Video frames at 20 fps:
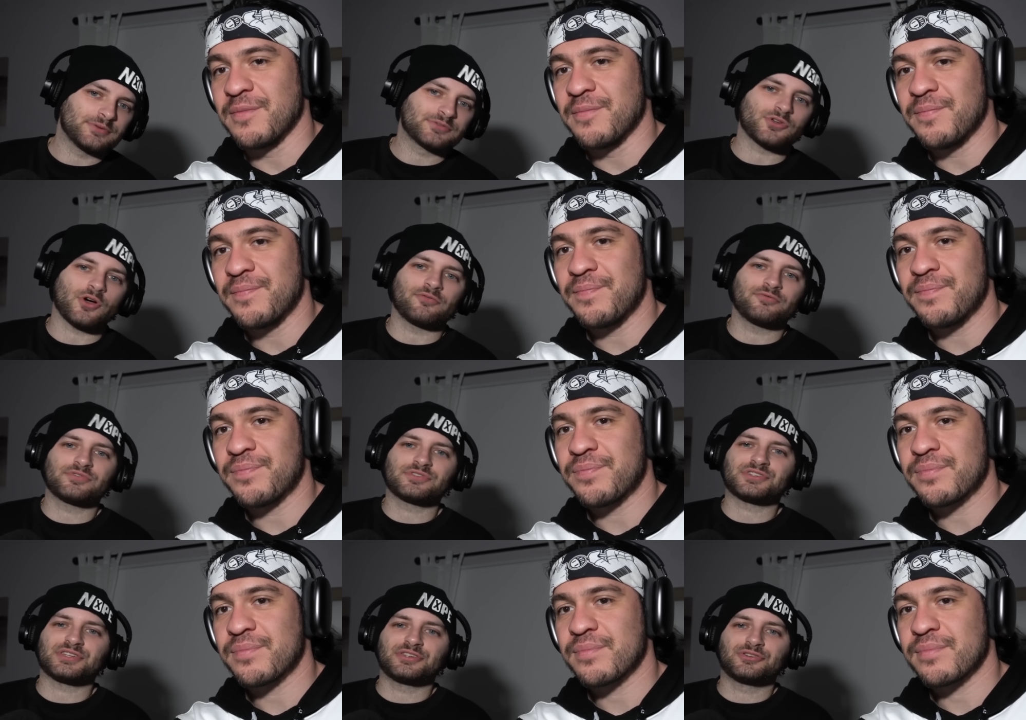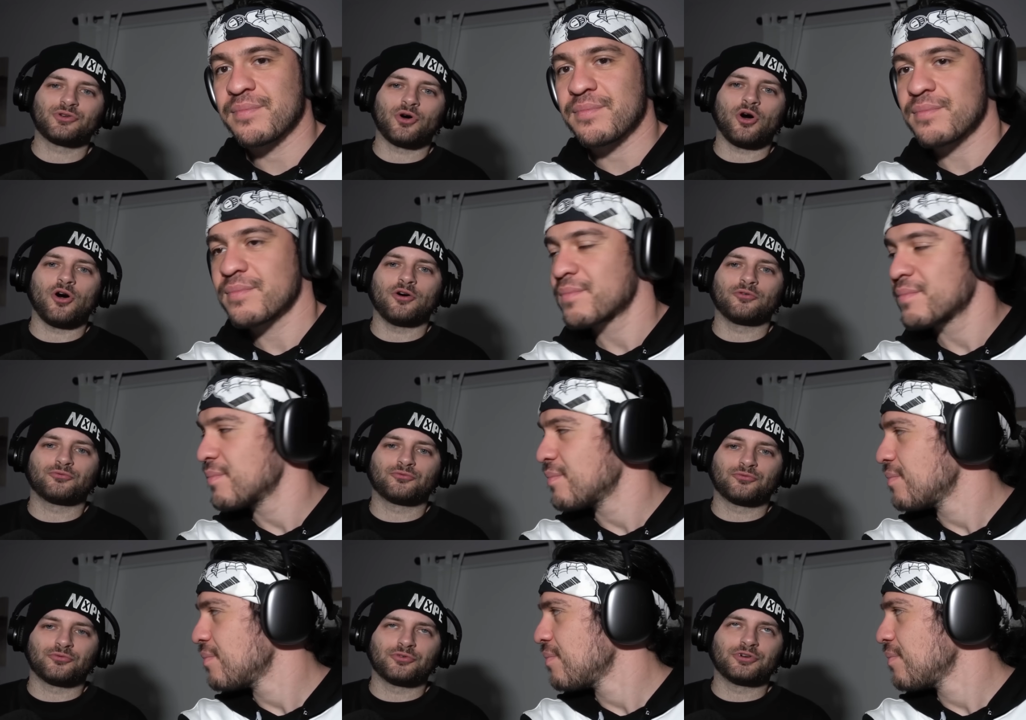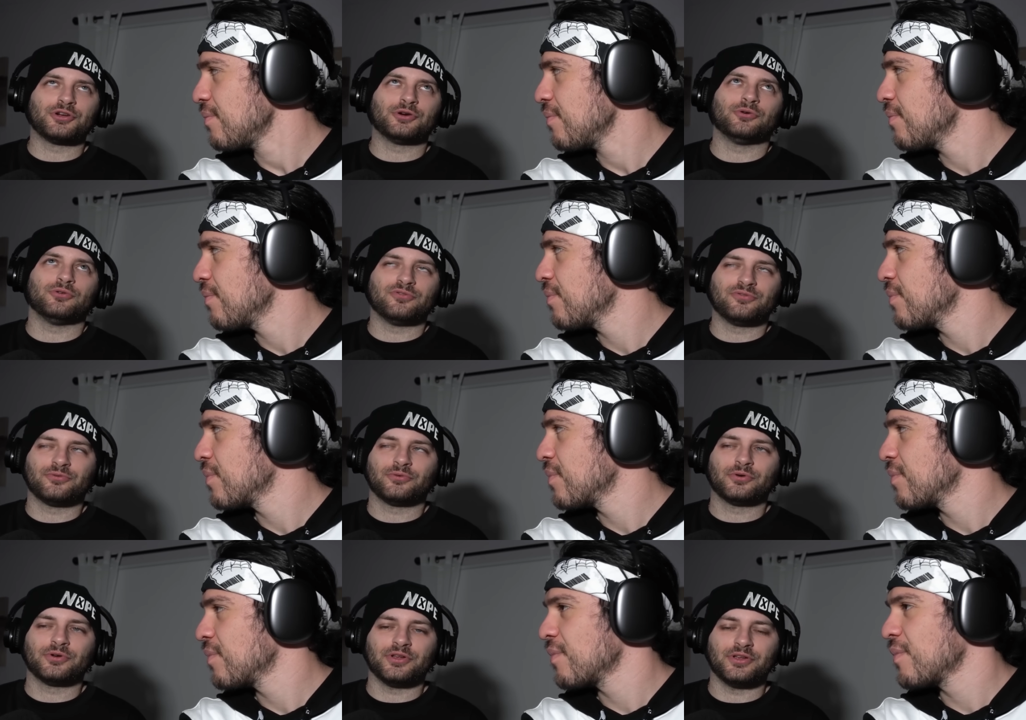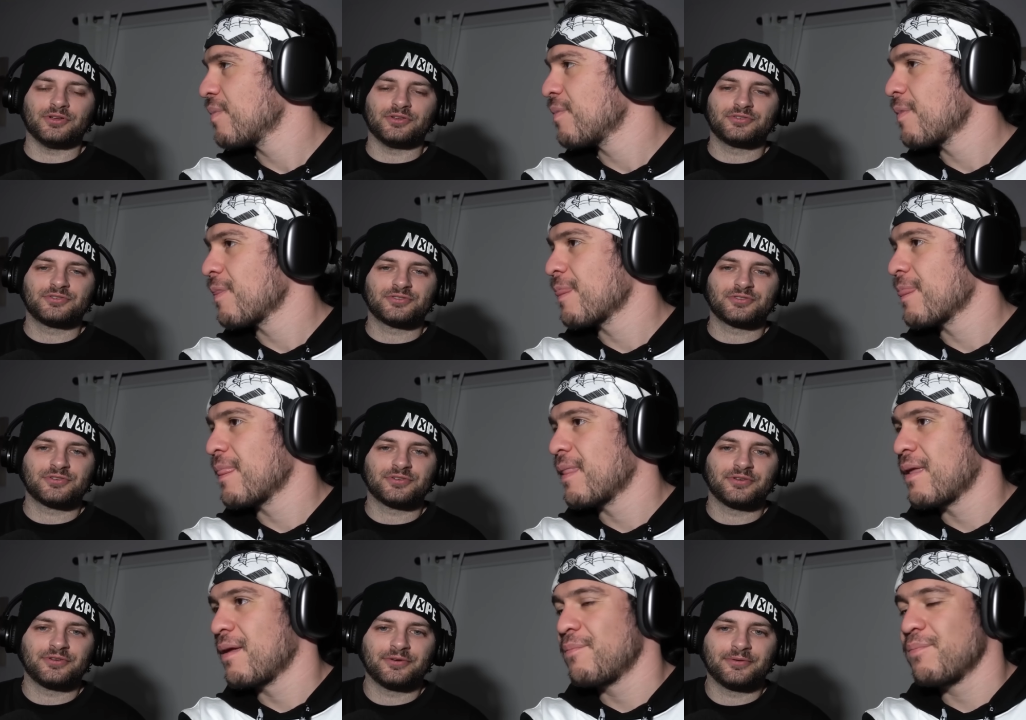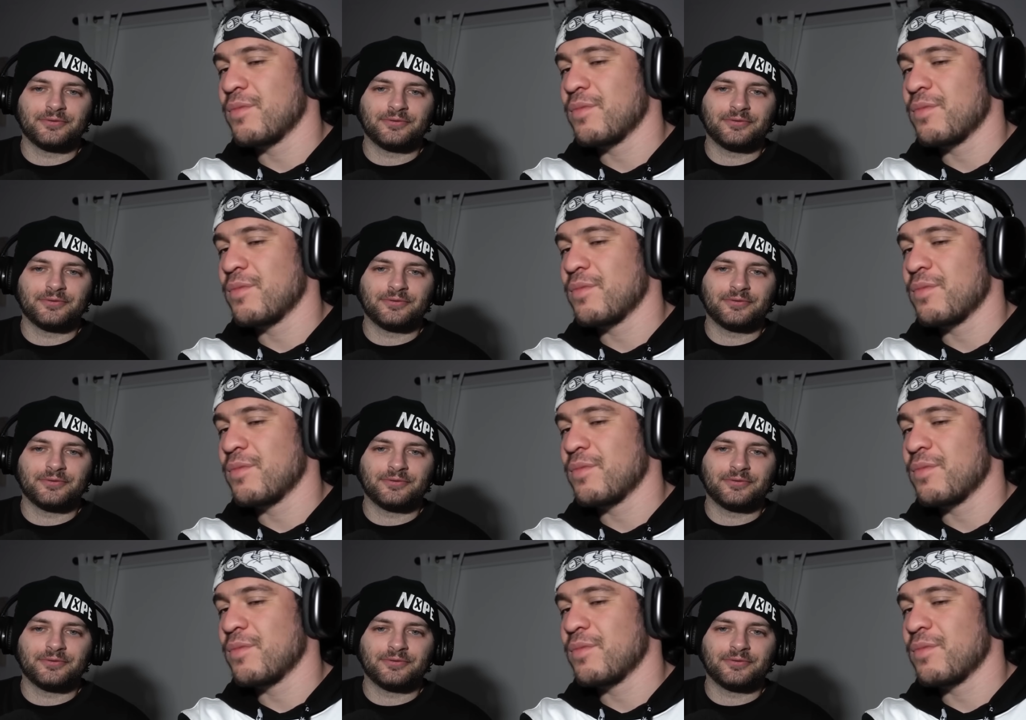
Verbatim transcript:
Speaker 1: was obviously not a real footage.